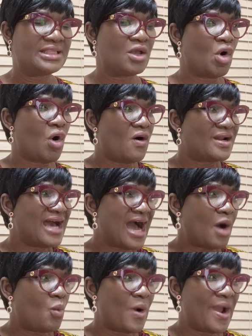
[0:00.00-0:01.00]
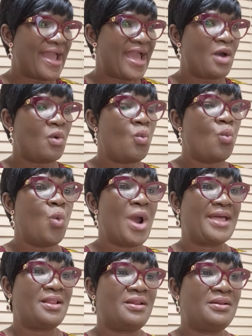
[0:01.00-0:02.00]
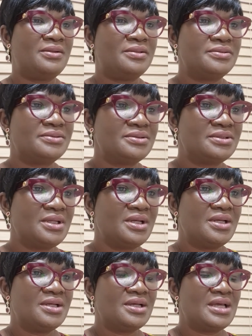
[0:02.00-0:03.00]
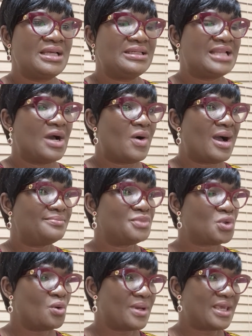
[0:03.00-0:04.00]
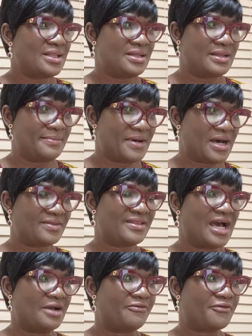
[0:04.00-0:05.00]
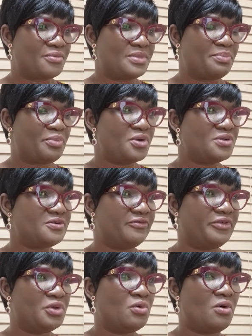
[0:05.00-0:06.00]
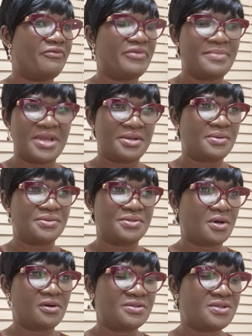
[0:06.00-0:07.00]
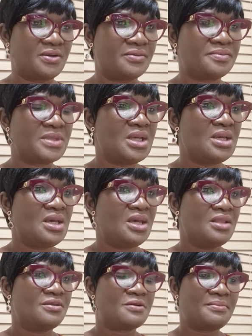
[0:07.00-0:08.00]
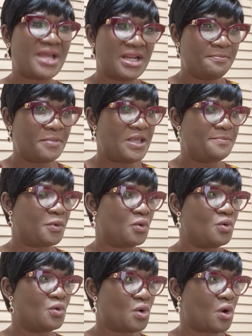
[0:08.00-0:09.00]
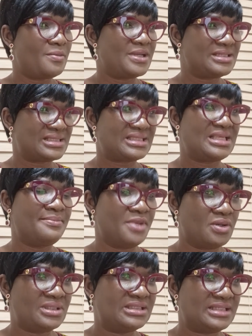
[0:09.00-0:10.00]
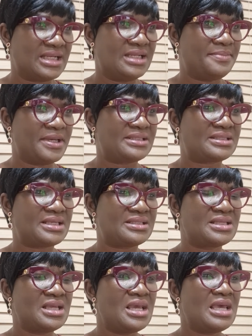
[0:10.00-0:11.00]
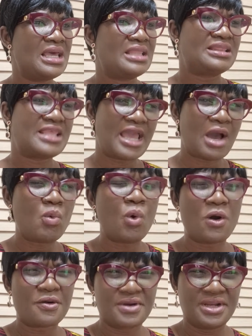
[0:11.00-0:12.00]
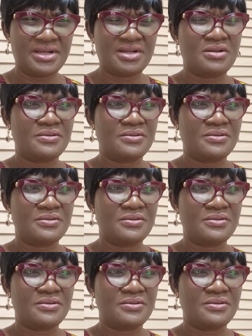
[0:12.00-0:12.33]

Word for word: the unaware well. Now, I'm talking about that from the point of view of a medical doctor. There are many people who come in to see me on a daily basis. They are worried.